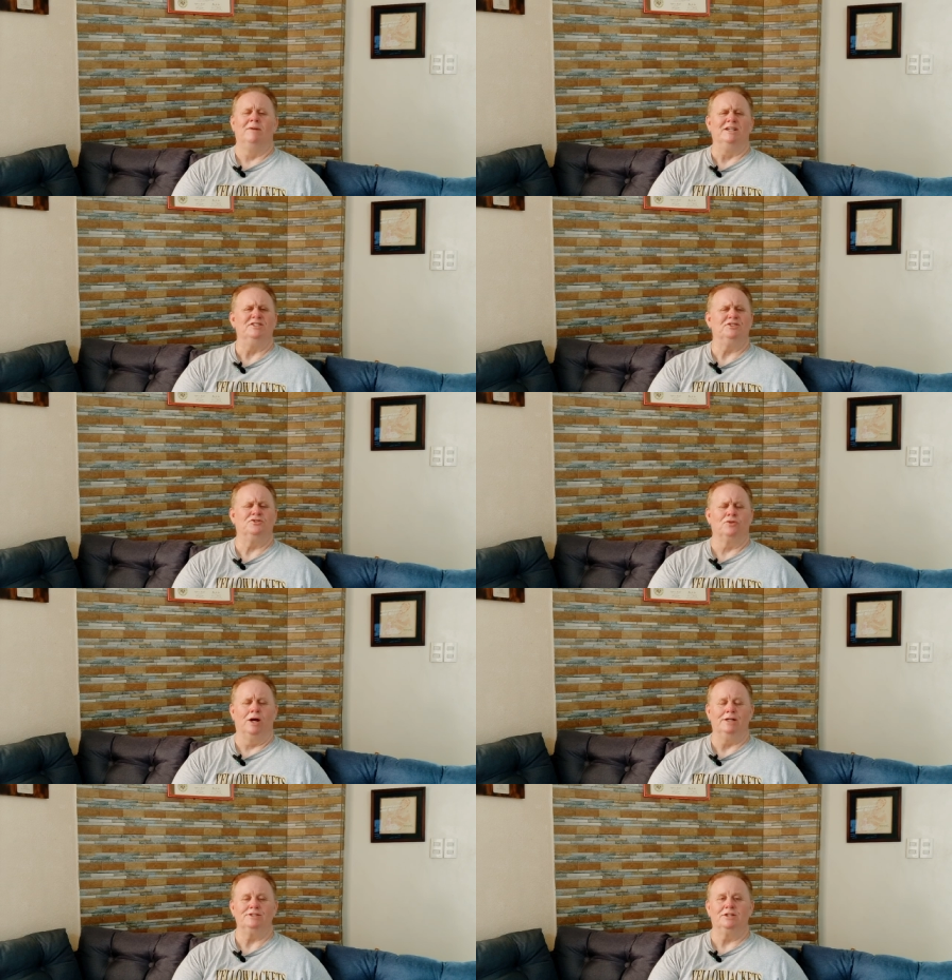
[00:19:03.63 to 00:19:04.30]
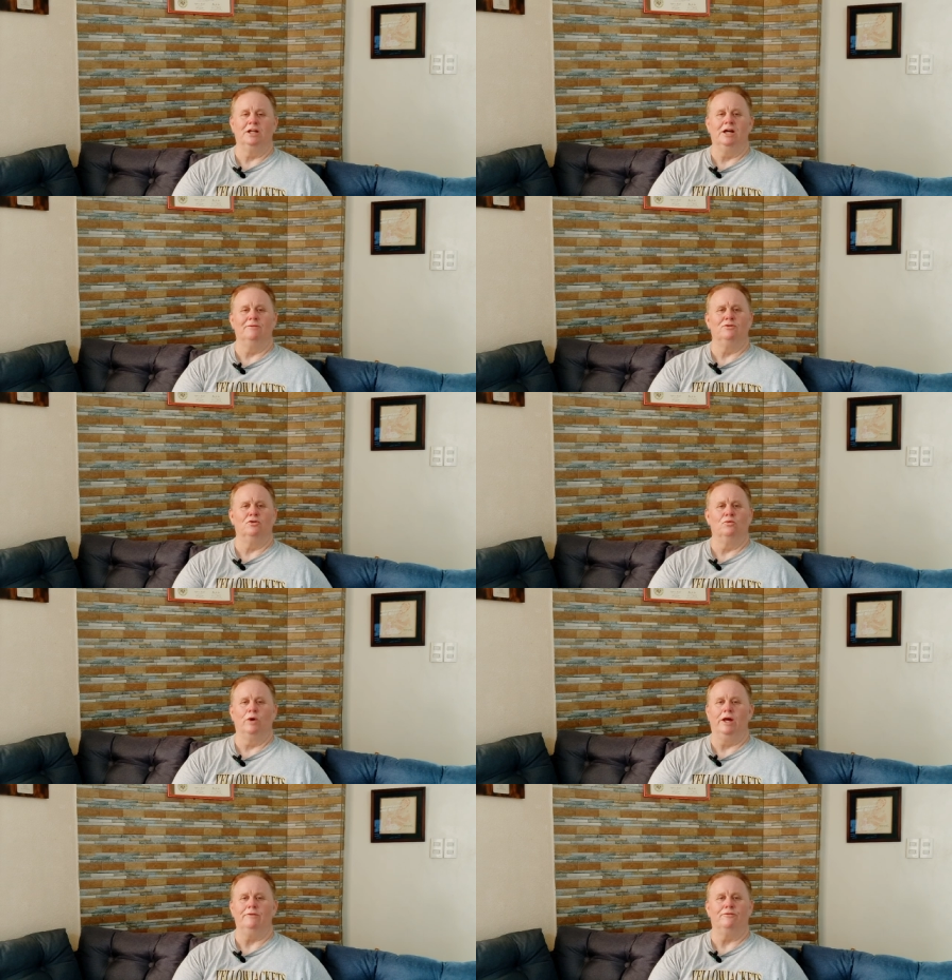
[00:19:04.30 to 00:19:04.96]
My stress
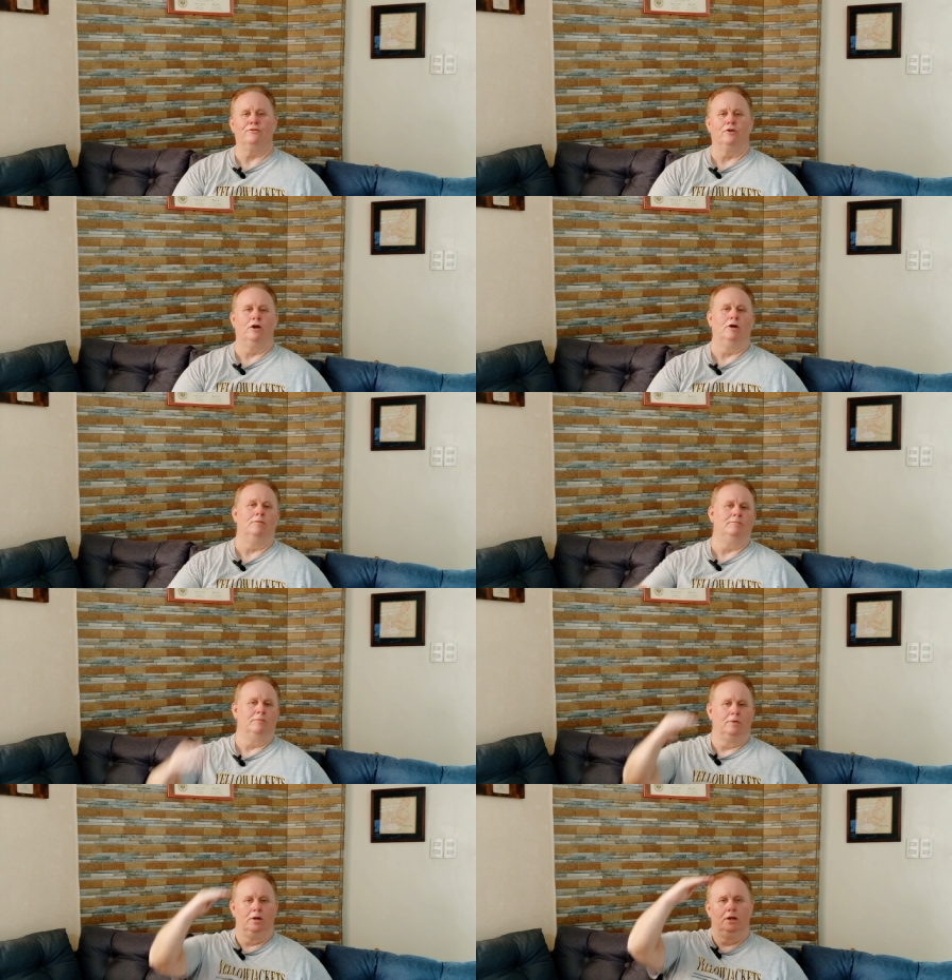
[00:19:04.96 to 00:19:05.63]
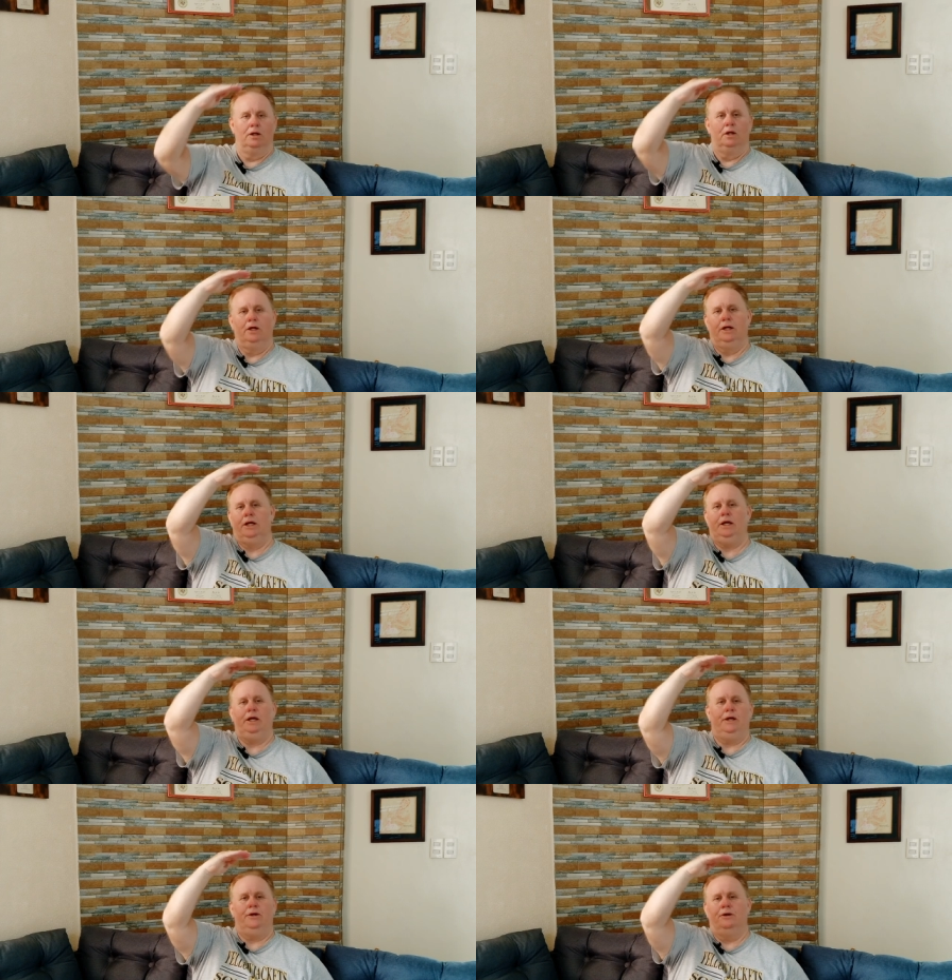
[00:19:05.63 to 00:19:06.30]
level went from
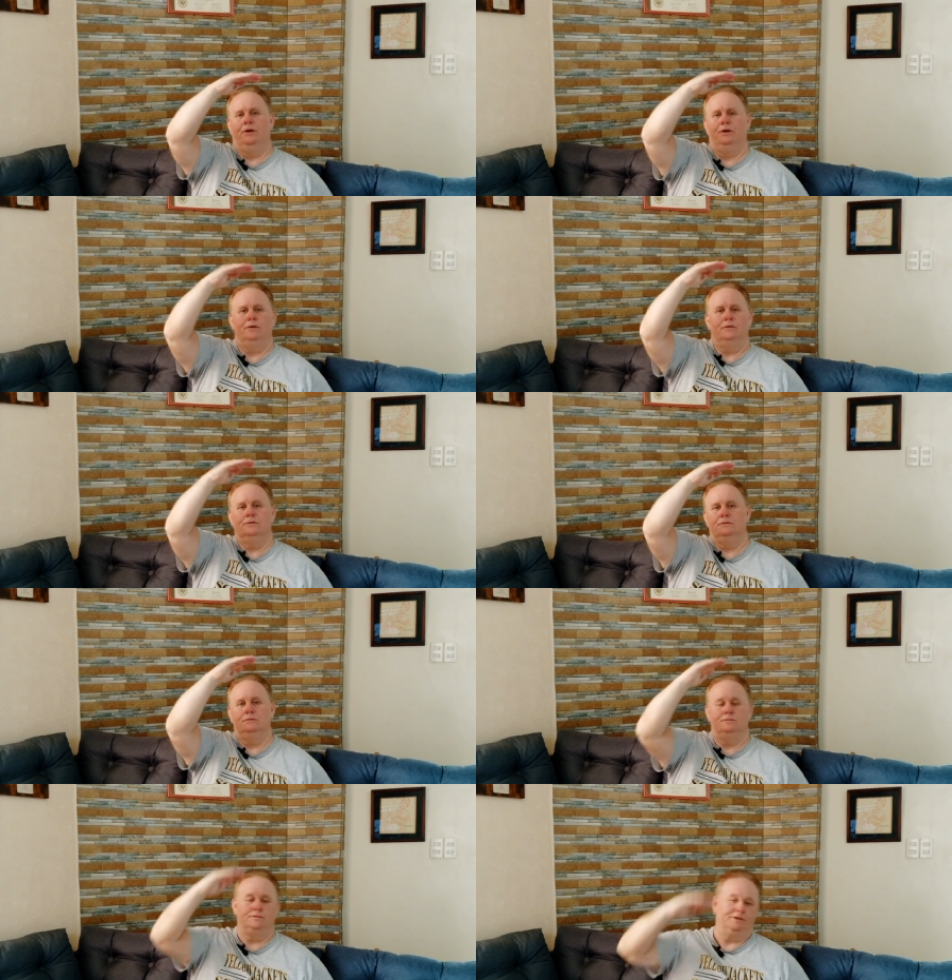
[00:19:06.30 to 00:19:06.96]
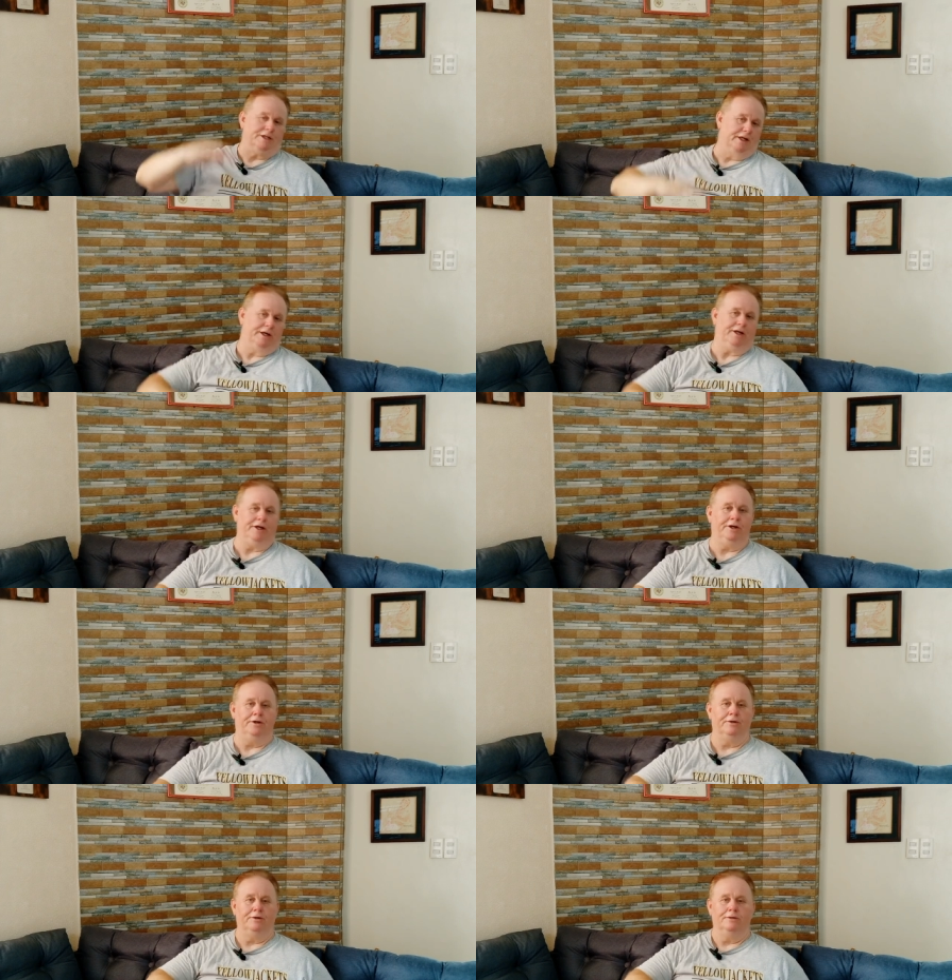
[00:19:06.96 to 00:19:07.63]
here to
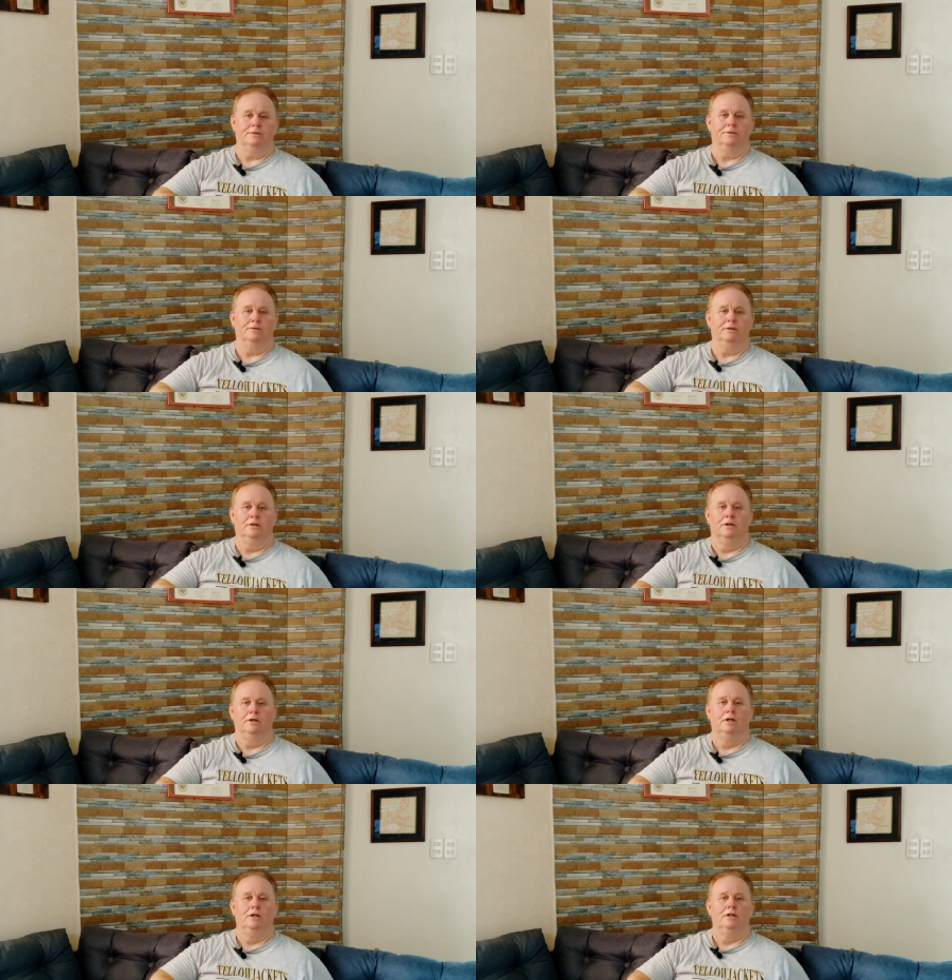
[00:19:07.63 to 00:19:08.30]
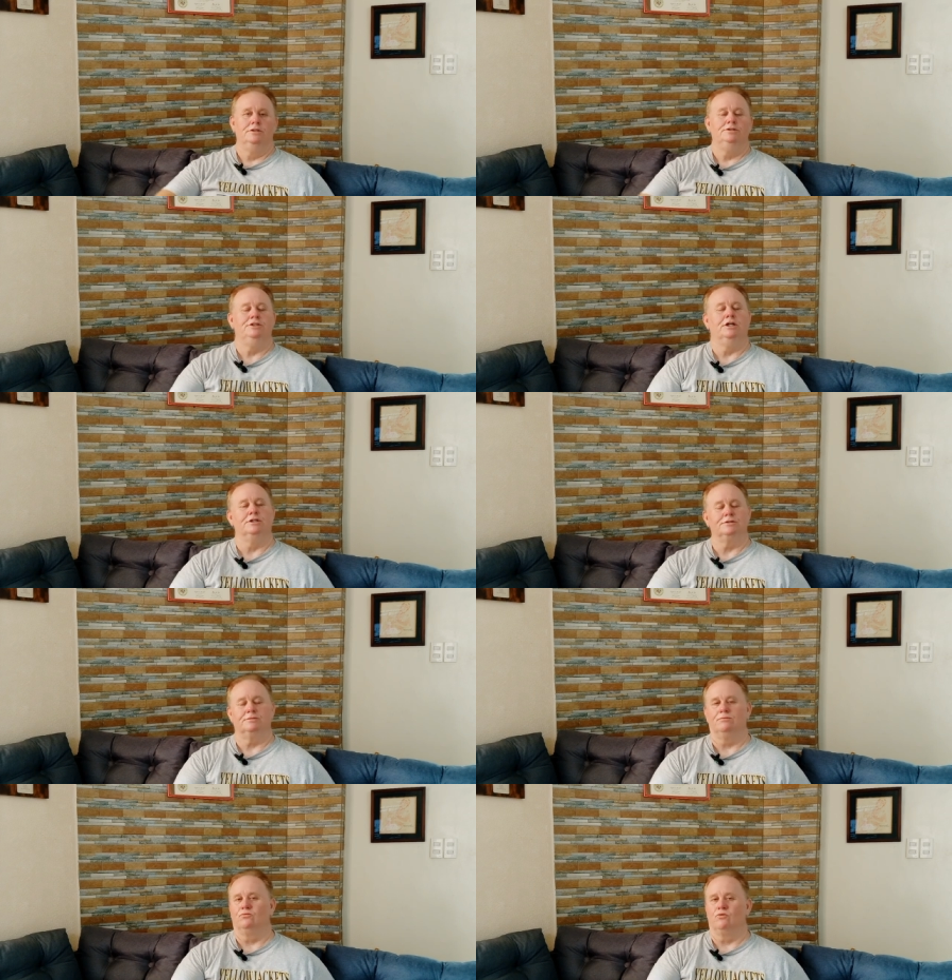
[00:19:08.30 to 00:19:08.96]
here
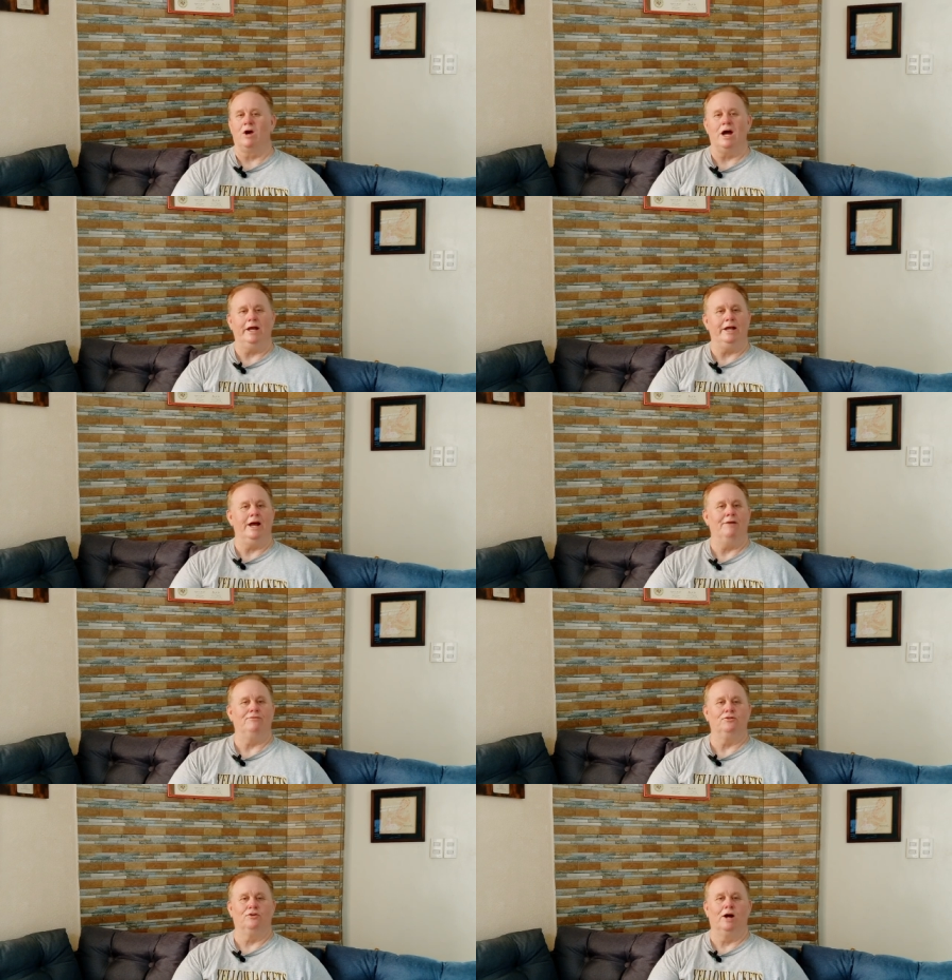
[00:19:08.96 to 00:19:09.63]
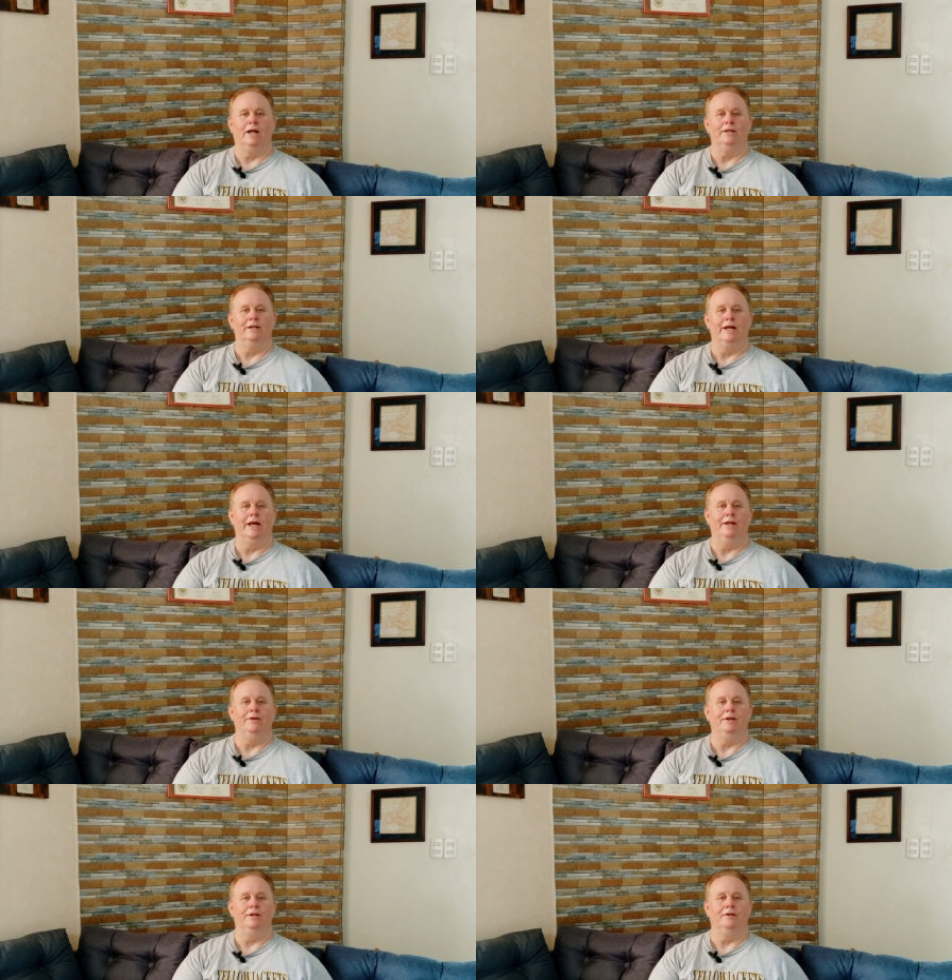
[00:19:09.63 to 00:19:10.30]
just right after I
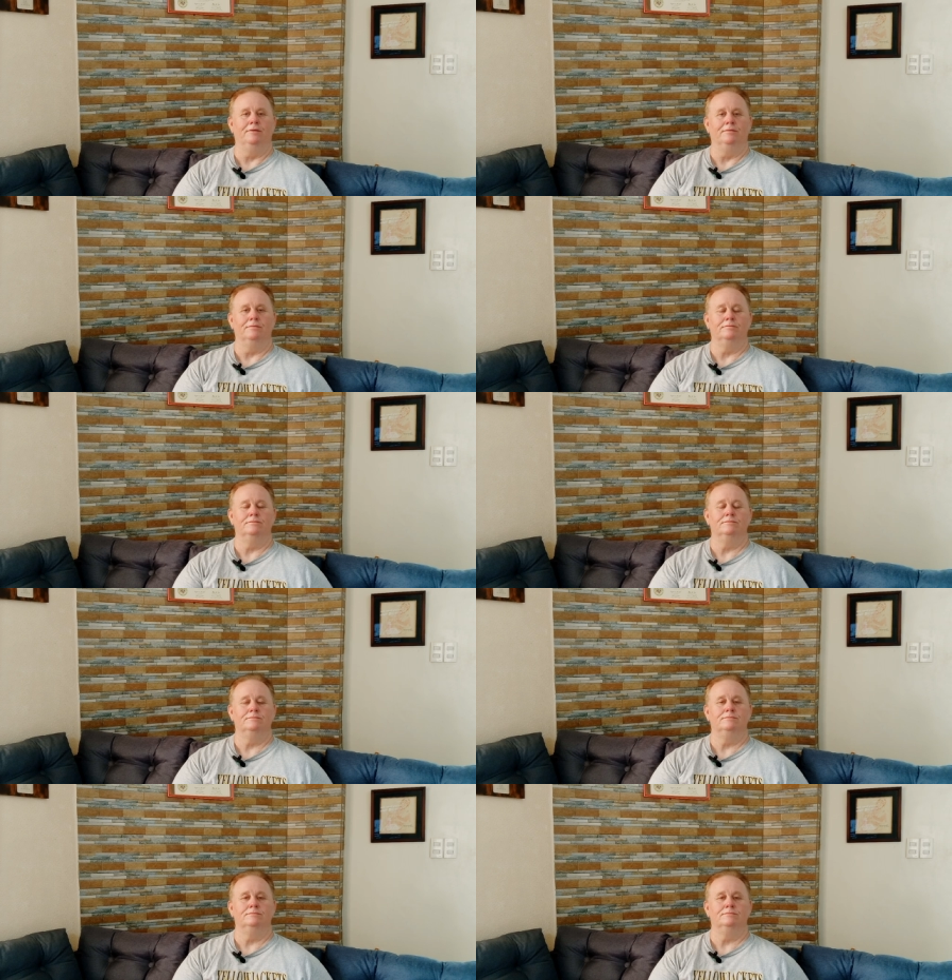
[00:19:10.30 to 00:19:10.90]
landed in